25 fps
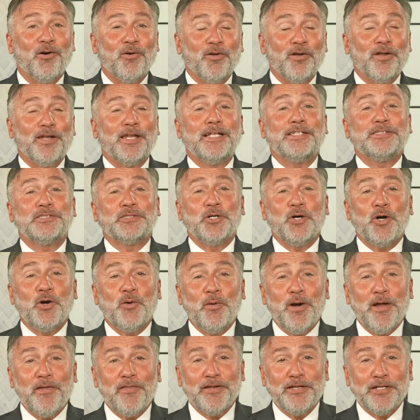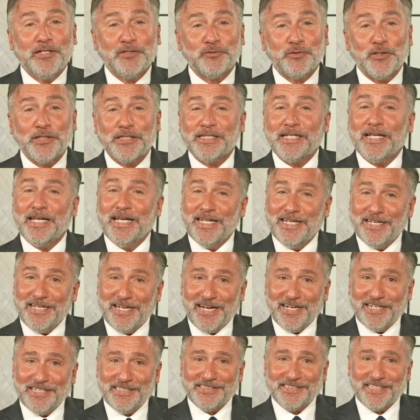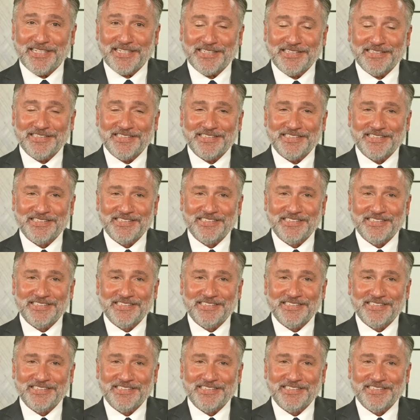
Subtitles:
let's go around the district in 90 seconds.